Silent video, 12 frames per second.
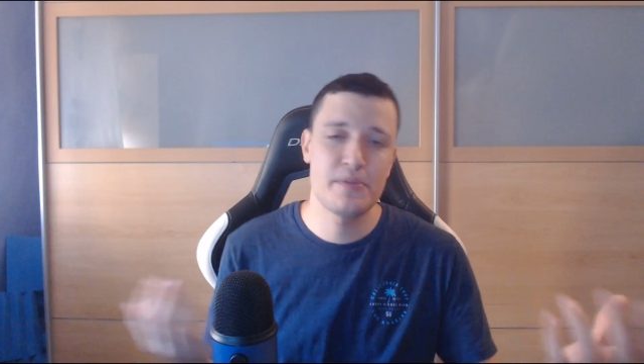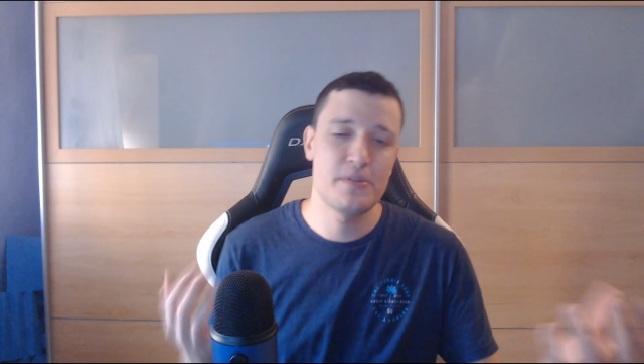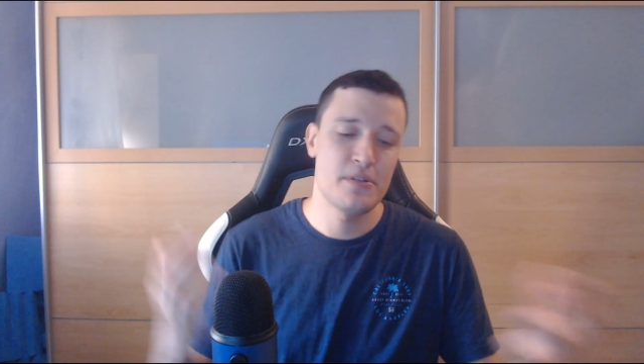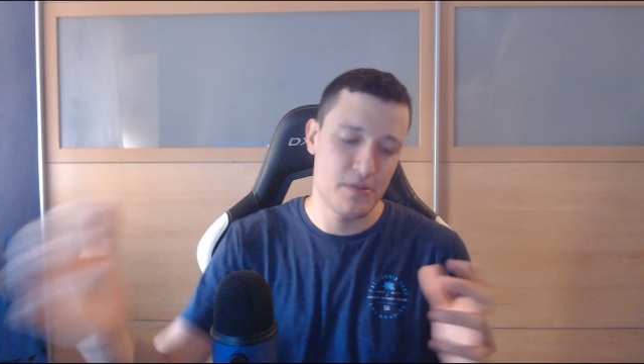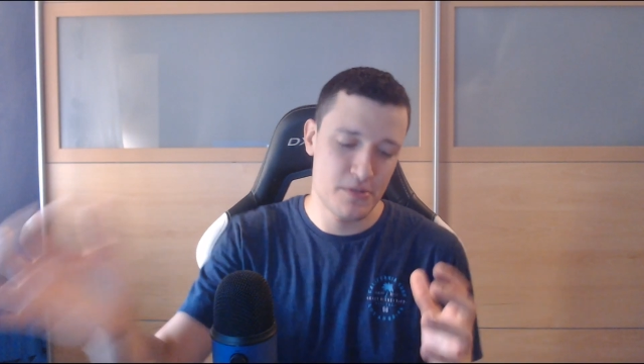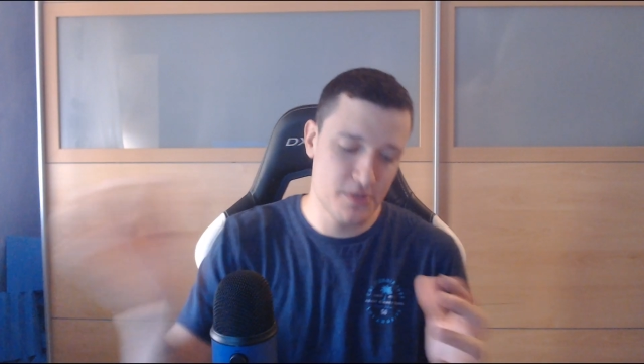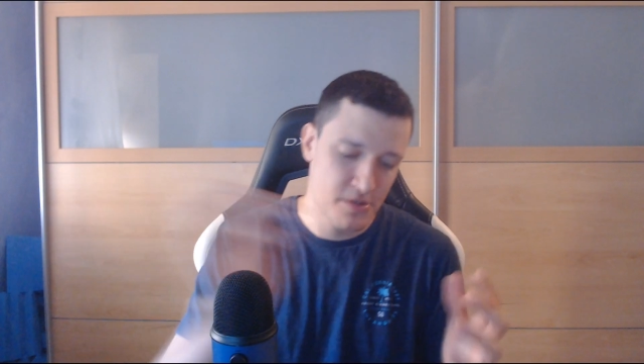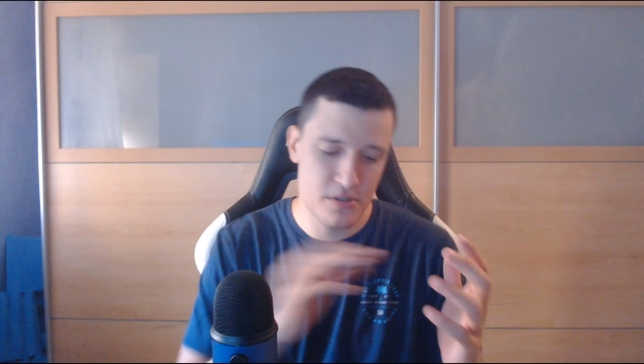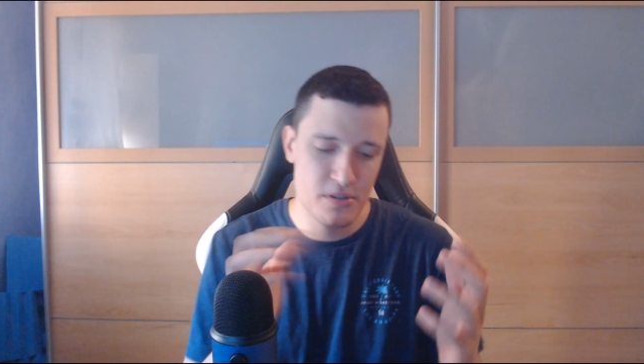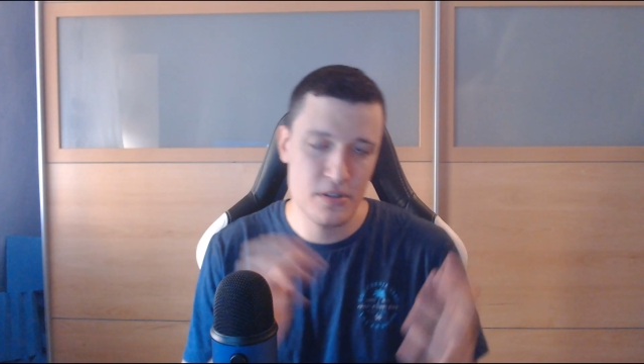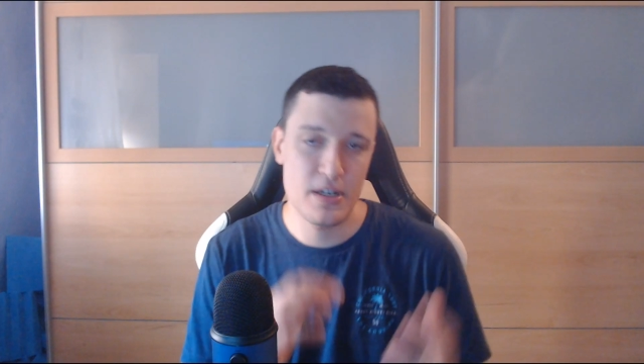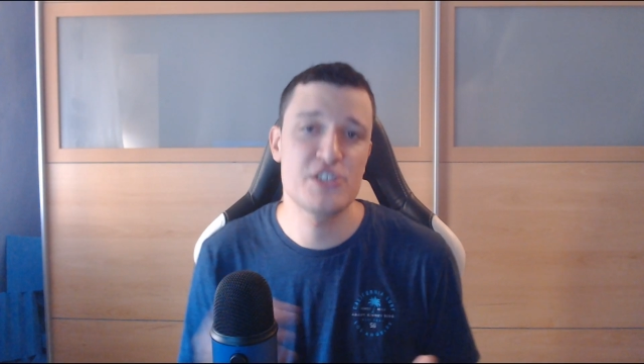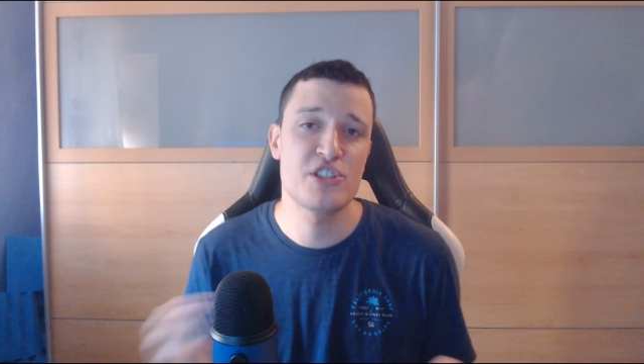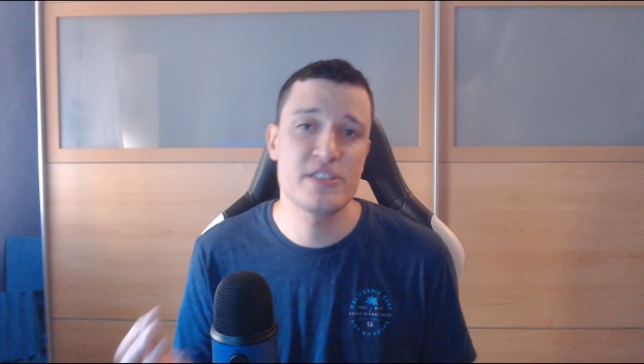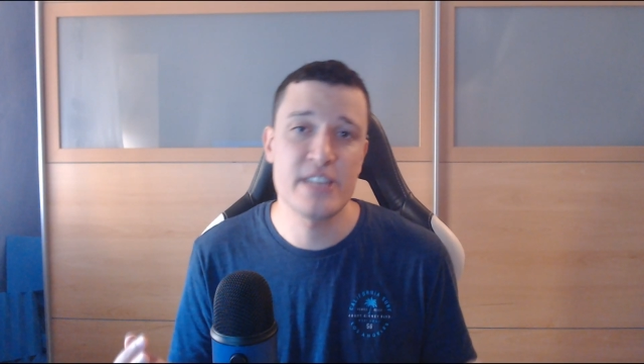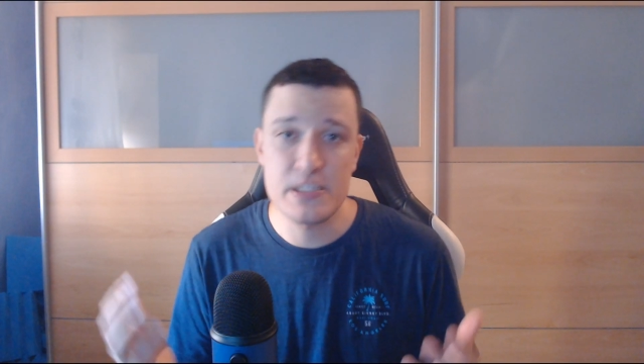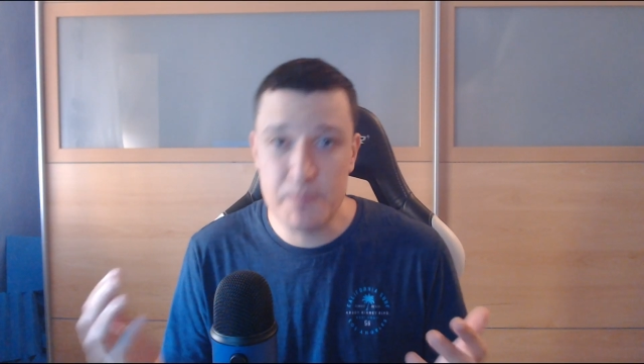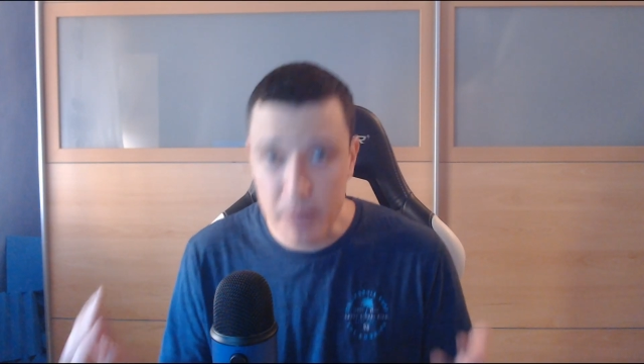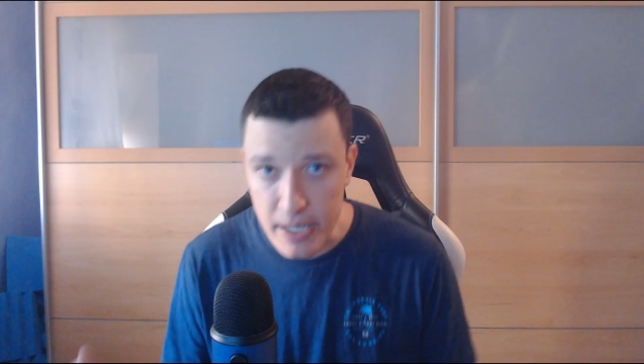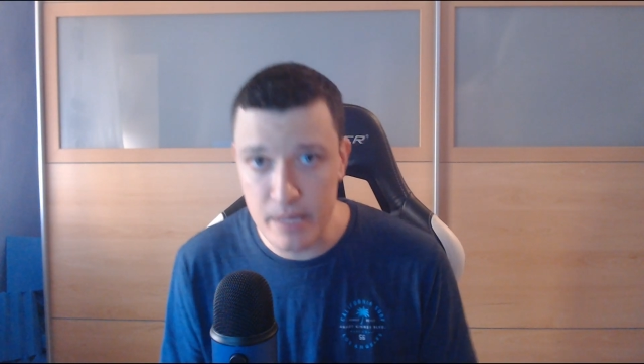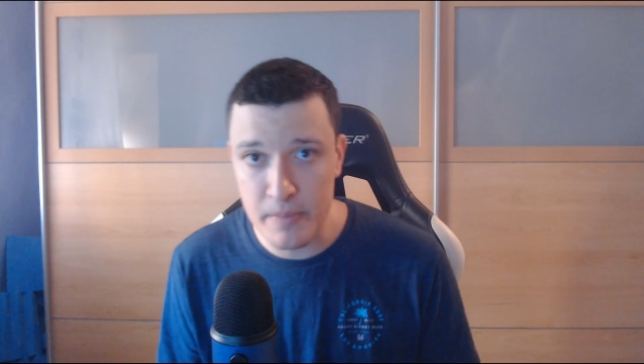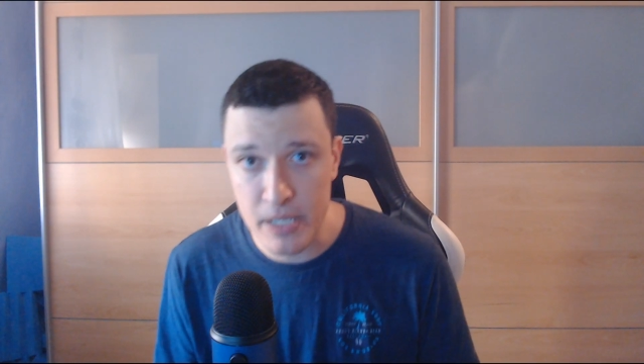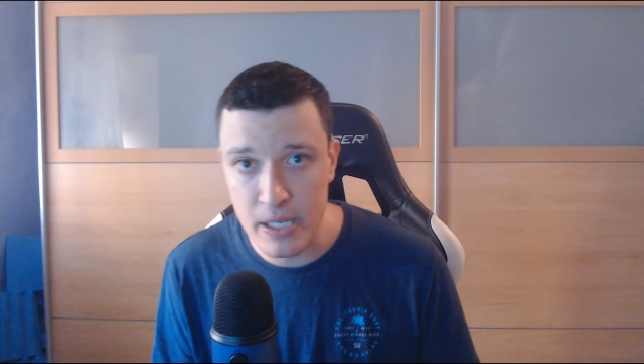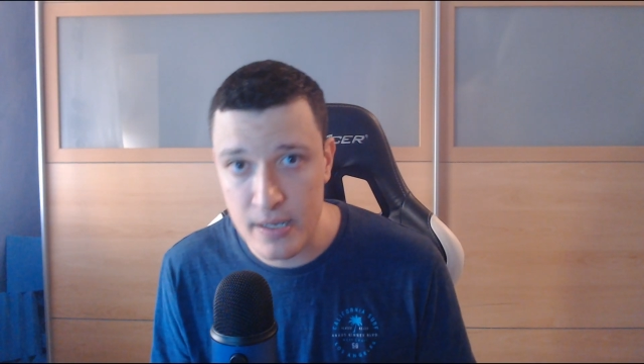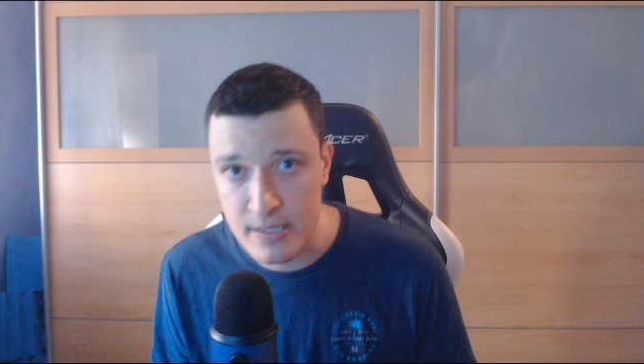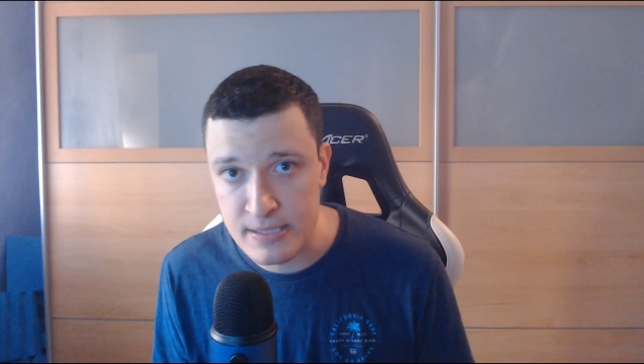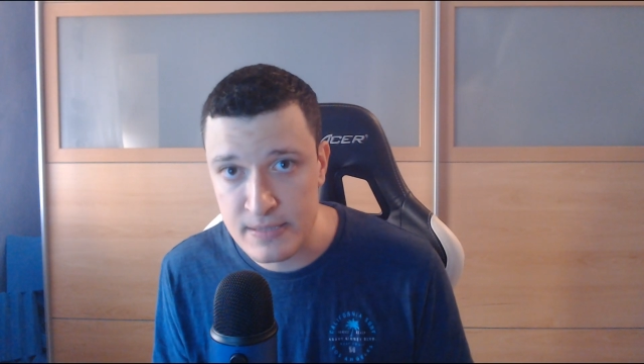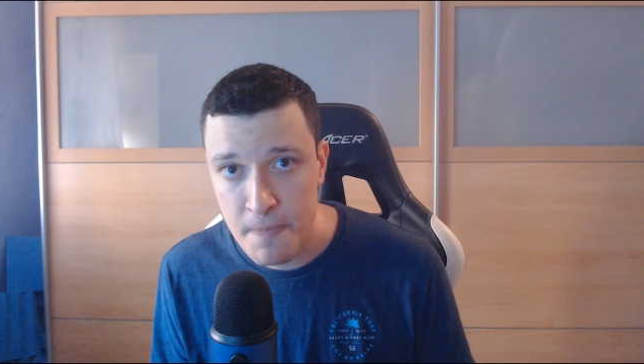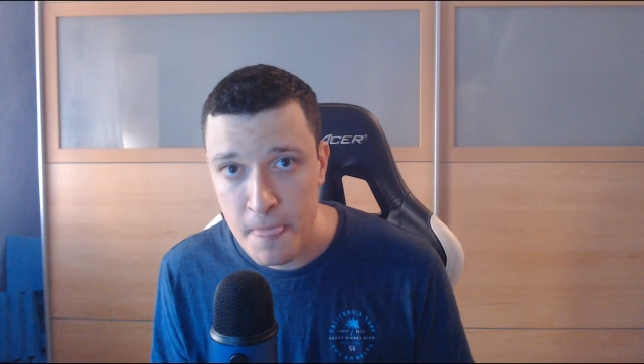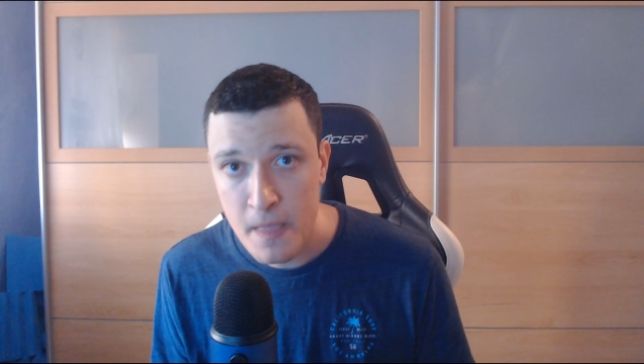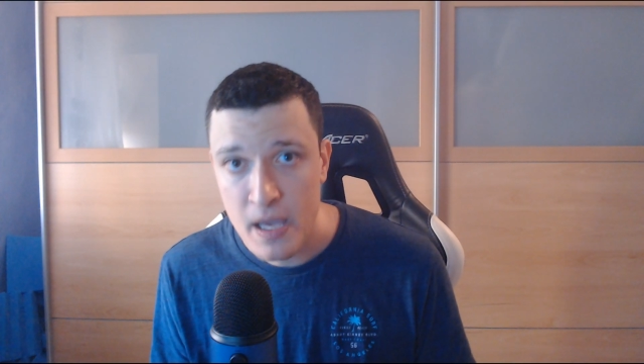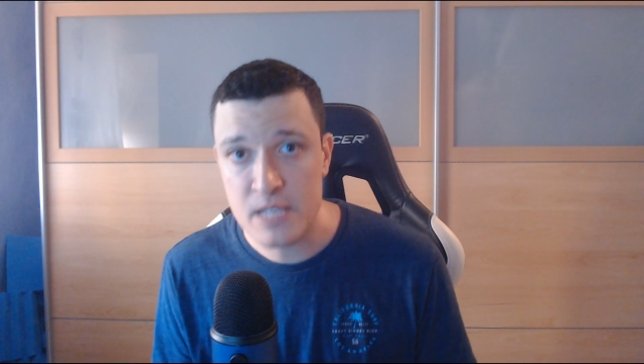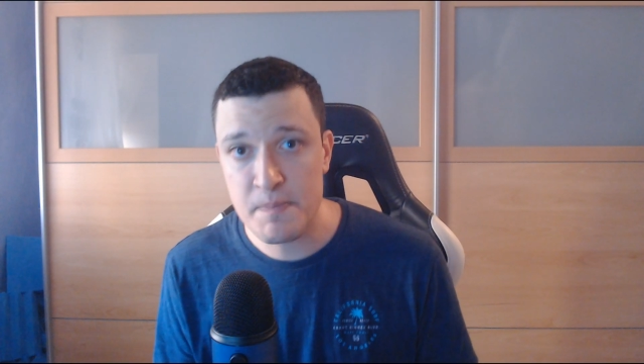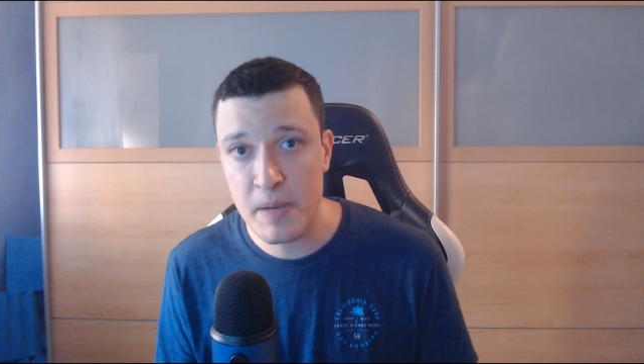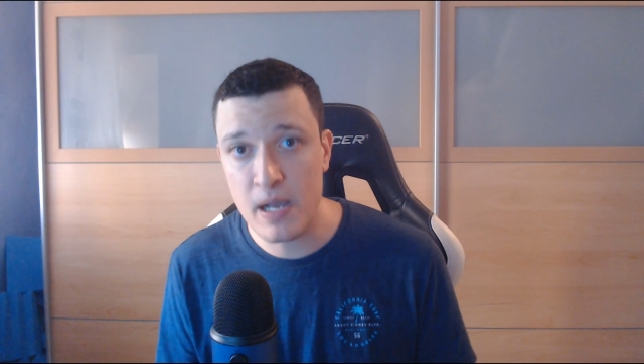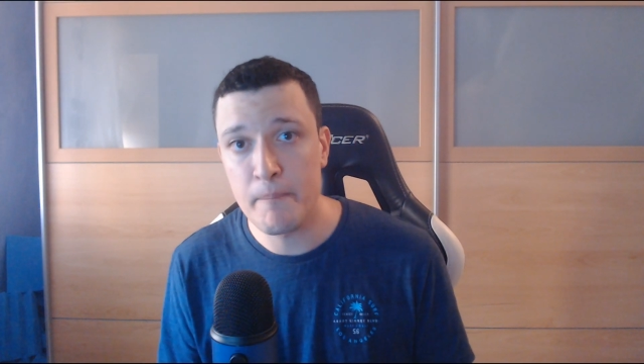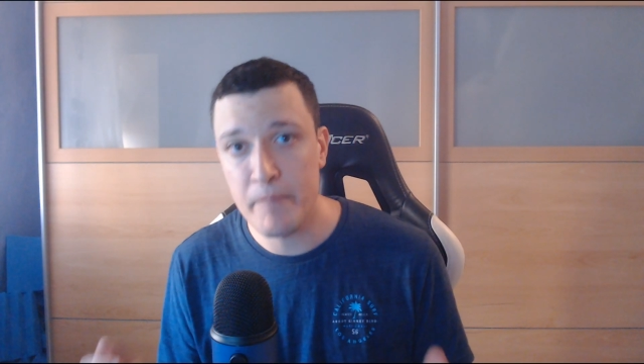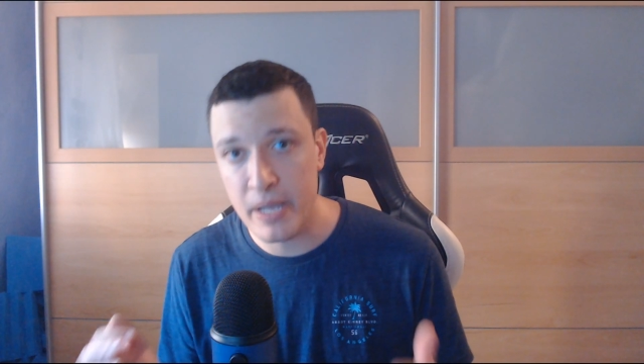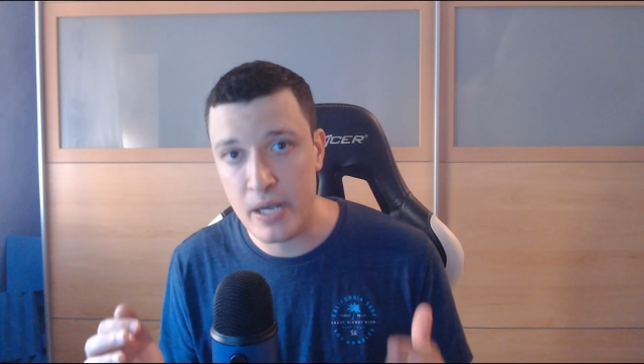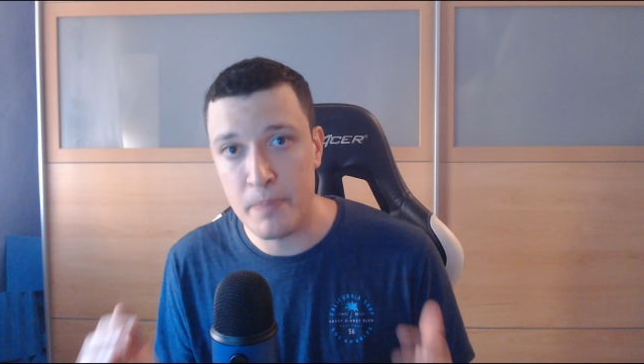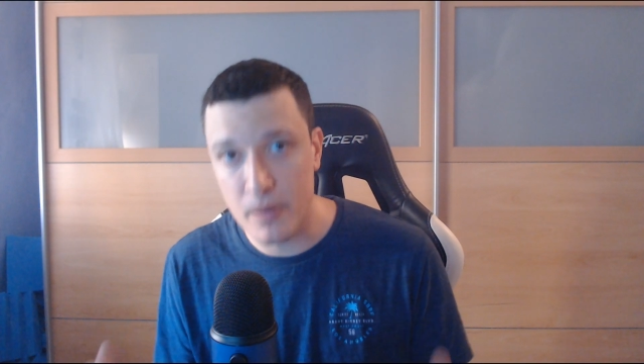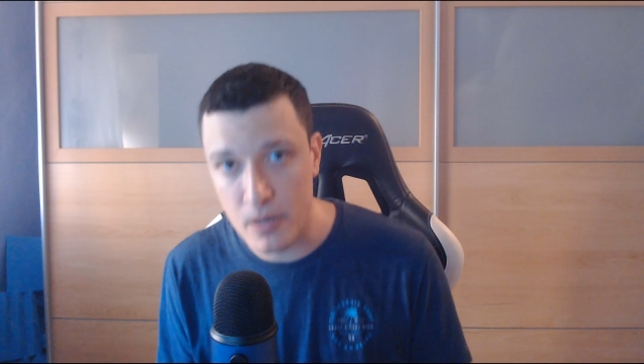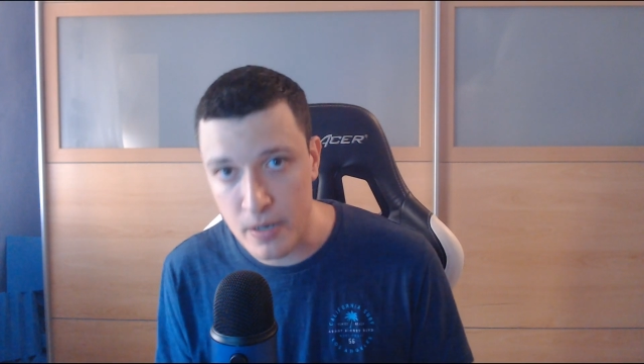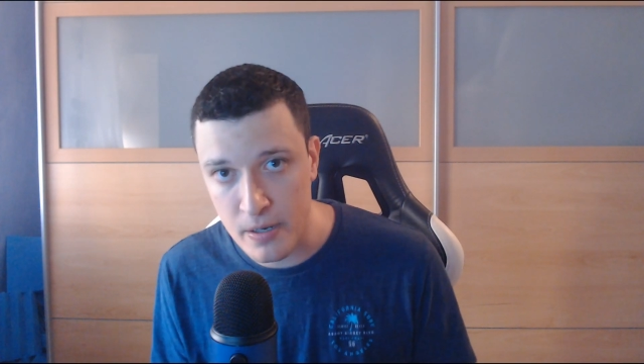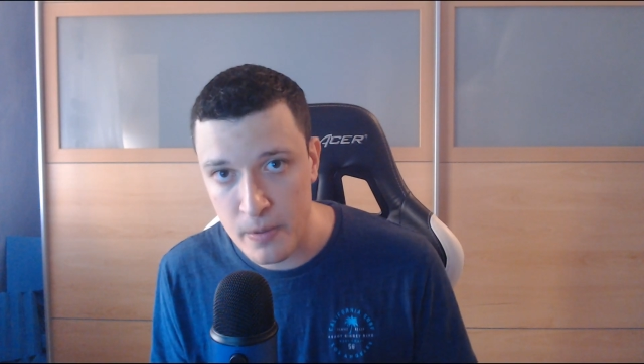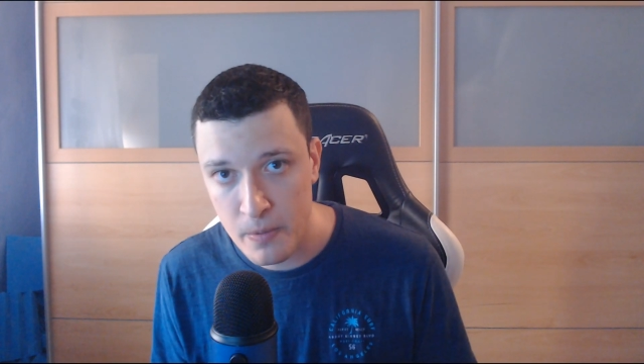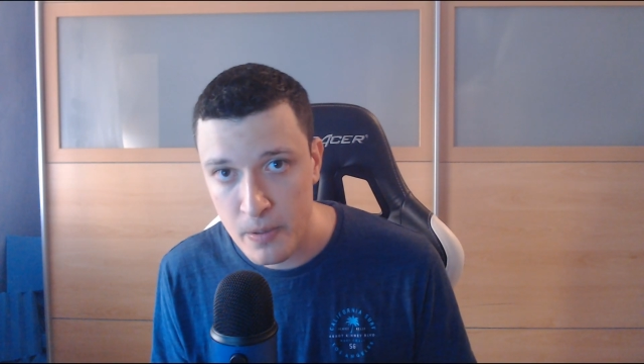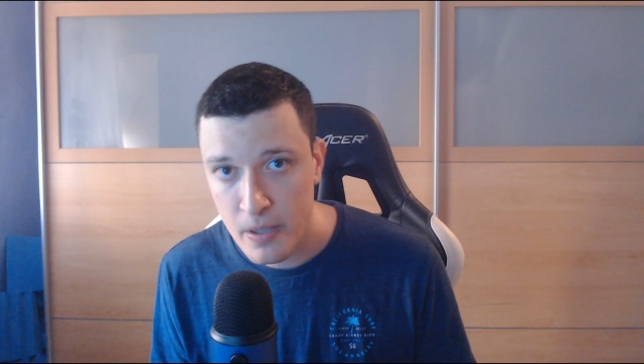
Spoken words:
Let's just say Spider-Man, guys, has become Peter Parker,